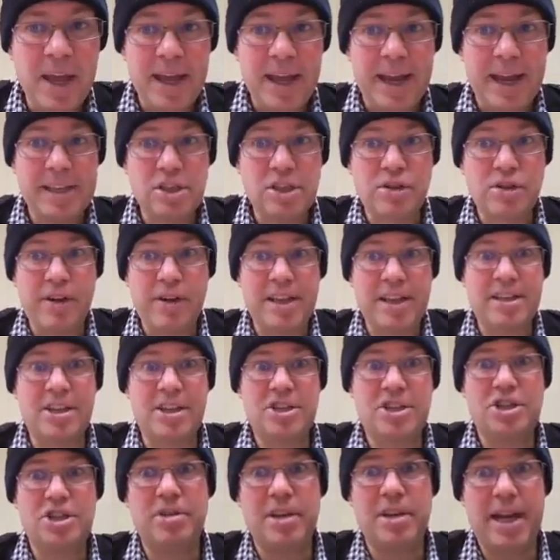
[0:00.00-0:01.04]
It's great that a
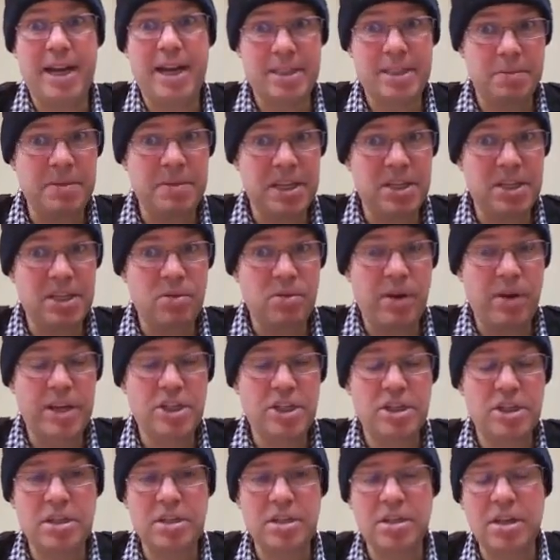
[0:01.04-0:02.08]
student asked me these
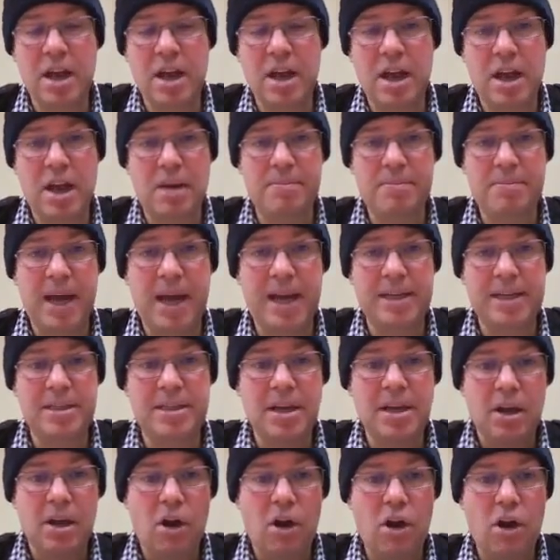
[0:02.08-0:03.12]
questions, and
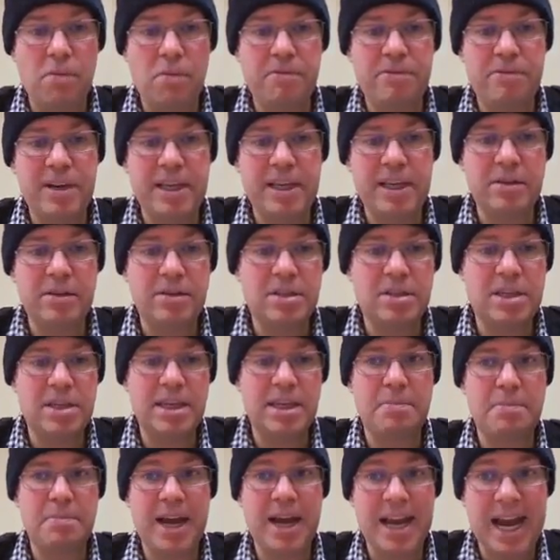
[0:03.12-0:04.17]
hopefully you'll see
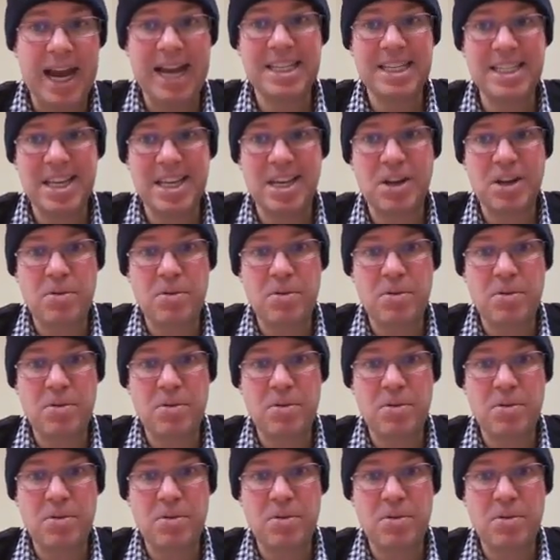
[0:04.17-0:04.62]
that by asking